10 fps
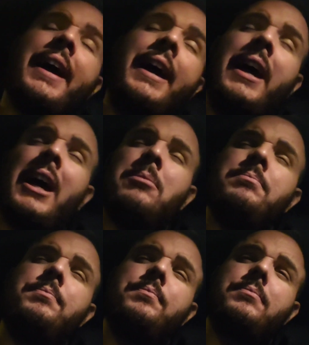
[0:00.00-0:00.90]

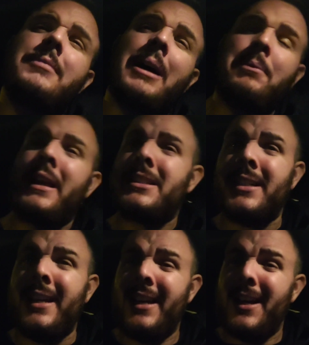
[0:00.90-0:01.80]
I'm
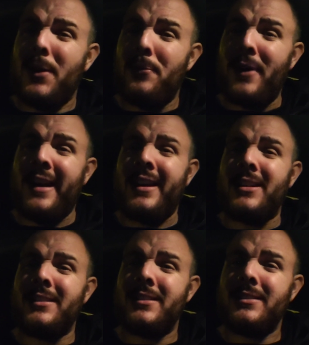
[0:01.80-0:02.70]
literally
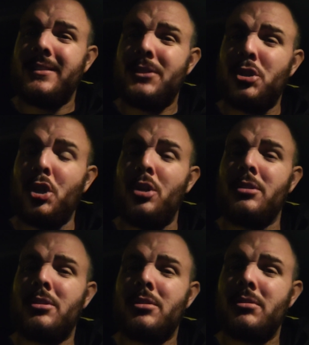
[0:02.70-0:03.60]
ferrying
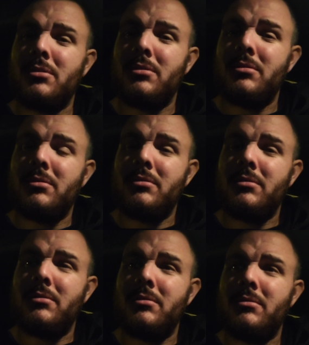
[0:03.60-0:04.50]
students
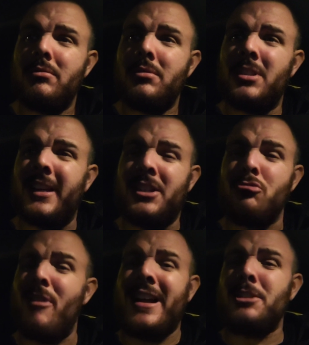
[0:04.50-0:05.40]
to this
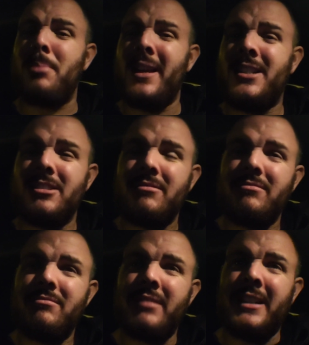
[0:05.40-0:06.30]
Raz place
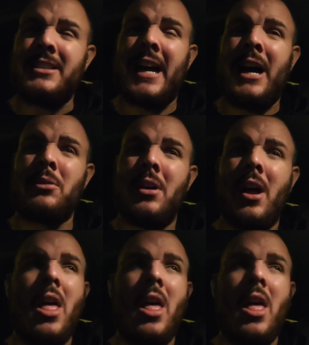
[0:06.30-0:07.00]
in town.